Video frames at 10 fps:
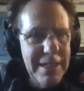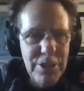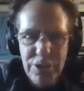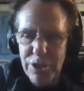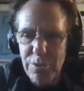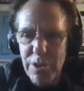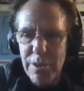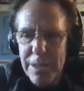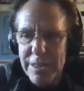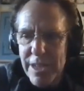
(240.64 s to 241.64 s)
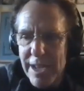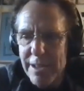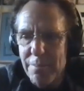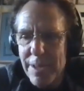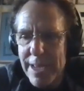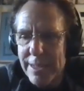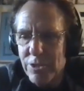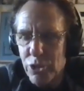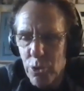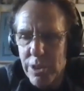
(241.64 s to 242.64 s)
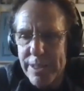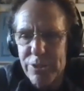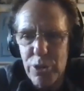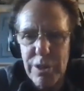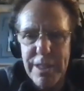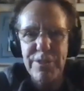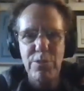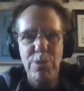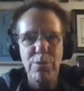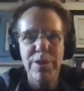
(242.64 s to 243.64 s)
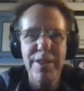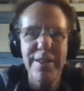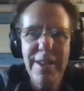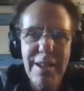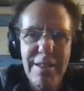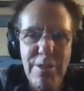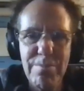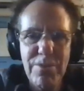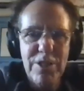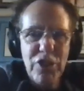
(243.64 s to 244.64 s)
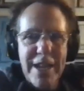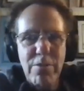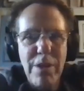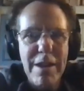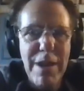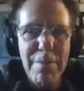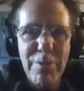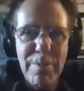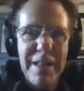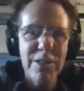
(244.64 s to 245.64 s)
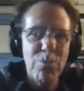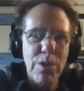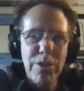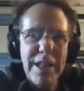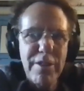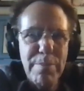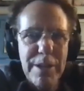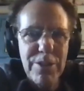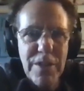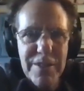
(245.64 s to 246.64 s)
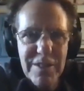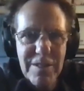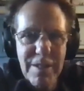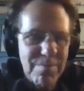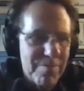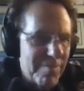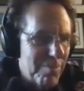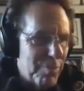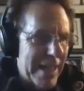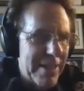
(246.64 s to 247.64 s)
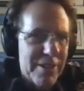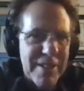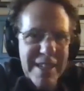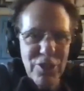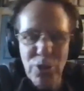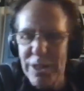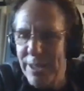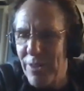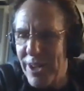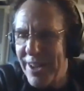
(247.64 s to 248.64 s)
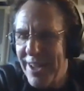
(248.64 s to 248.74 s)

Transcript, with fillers: Sturgeon wrote Amok Time and Shore Leave. Shore Leave's the one where the, the the giant white rabbit from Alice in Wonderland appears on this uh, planet they're taking shore leave on.